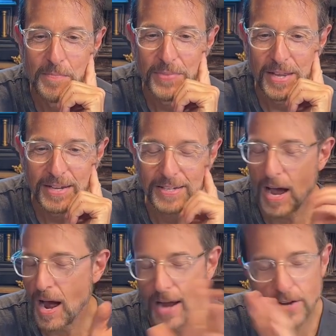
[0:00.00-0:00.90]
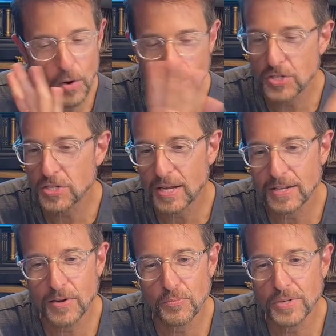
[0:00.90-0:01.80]
Yeah, I know.
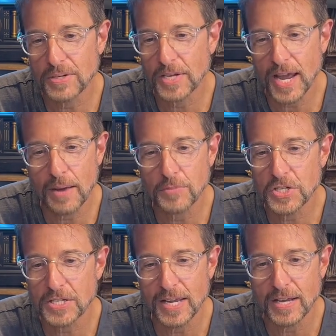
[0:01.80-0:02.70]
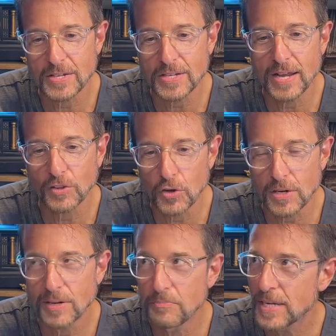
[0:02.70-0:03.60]
Gay. I'm just saying it because I
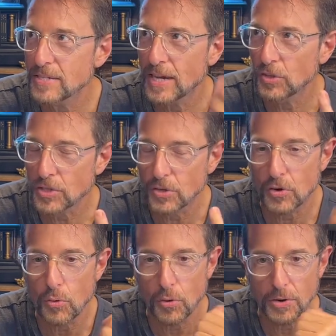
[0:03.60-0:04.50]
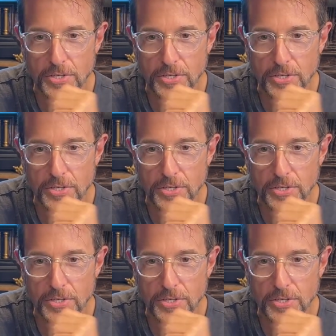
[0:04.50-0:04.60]
looked a little orange.